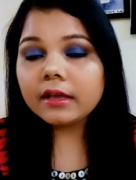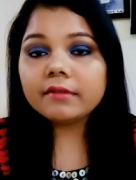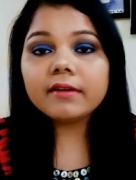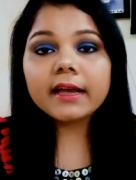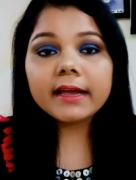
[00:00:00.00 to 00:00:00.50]

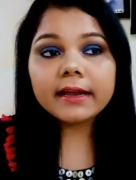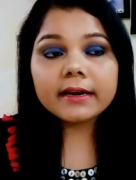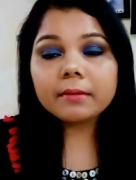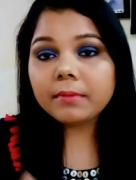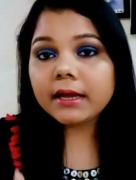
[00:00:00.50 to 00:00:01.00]
If I
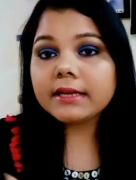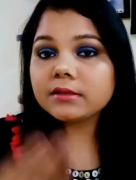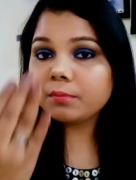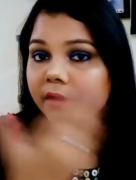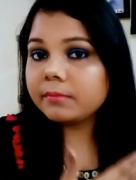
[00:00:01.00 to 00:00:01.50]
had applied
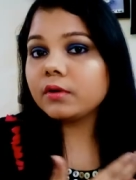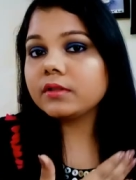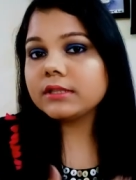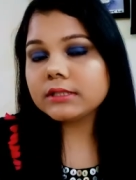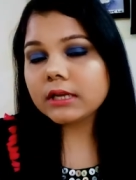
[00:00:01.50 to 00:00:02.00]
a primer
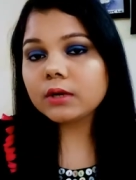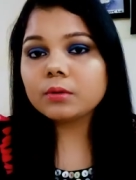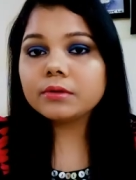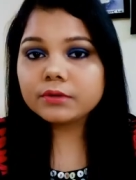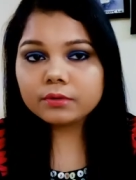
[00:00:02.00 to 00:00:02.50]
on this side
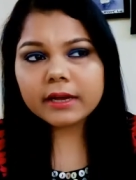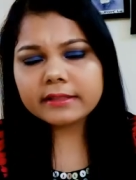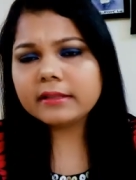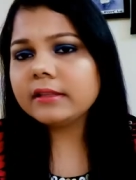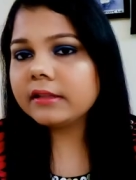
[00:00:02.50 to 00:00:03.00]
also,
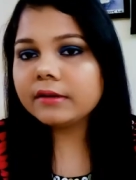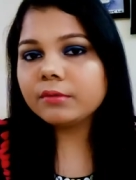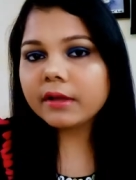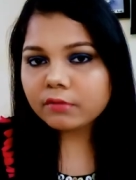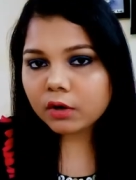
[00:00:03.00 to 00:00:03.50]
I think it
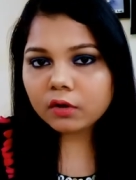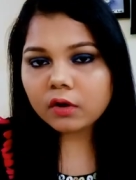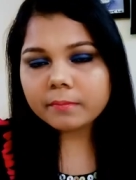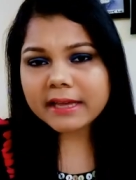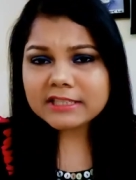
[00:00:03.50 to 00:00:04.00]
would have not
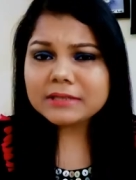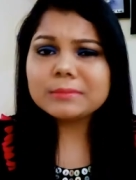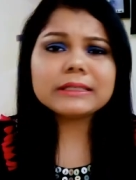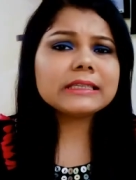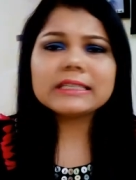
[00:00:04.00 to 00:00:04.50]
gone patchy,
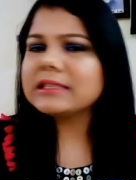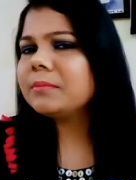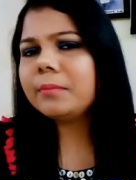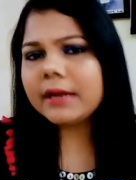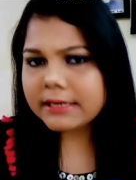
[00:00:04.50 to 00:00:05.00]
but it
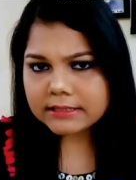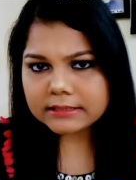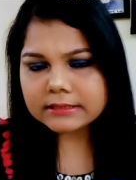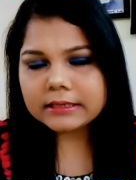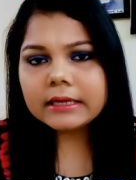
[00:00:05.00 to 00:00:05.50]
doesn't blend
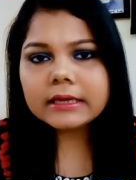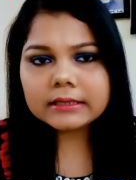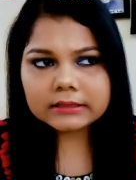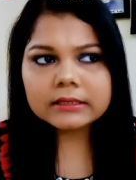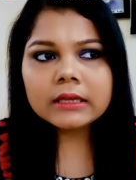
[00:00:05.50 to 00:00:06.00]

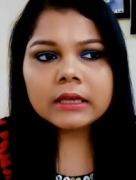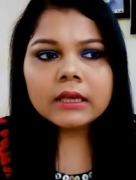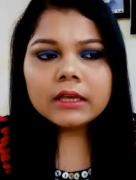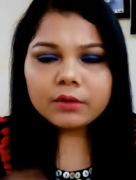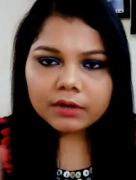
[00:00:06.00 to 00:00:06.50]
easily.
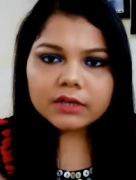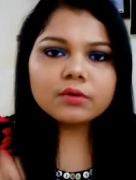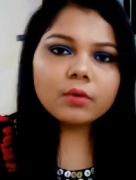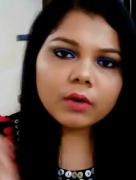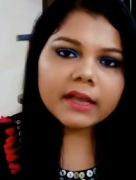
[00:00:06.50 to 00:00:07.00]
You need
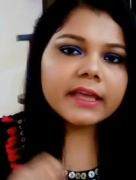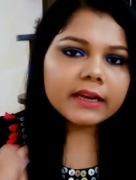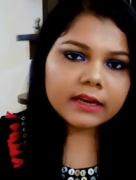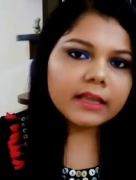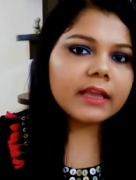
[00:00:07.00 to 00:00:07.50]
to go again
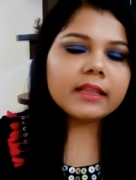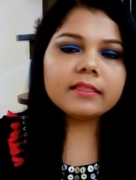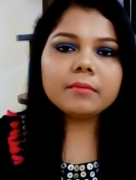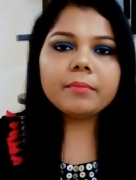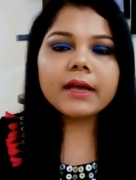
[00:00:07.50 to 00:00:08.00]
and again
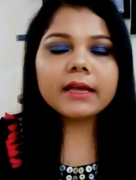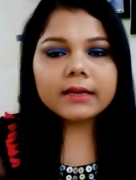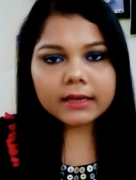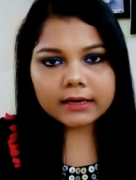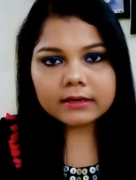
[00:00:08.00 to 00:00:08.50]
in the pan
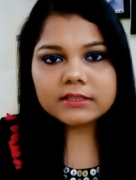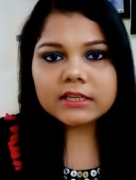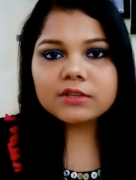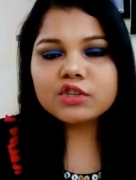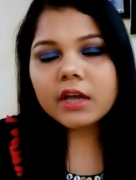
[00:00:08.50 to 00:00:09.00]
and
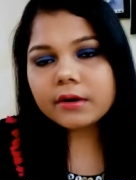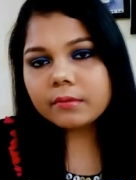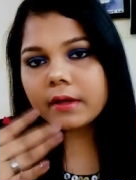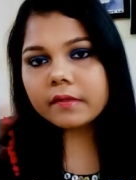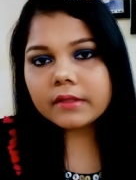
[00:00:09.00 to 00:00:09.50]
take a
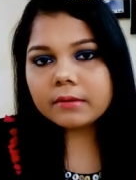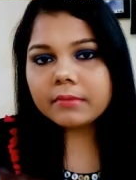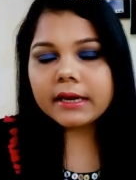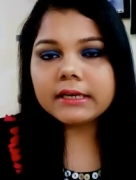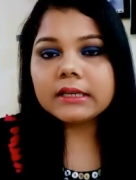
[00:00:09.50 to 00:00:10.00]
shadow and then
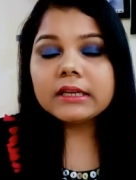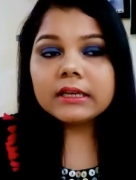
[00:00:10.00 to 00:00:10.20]
blend.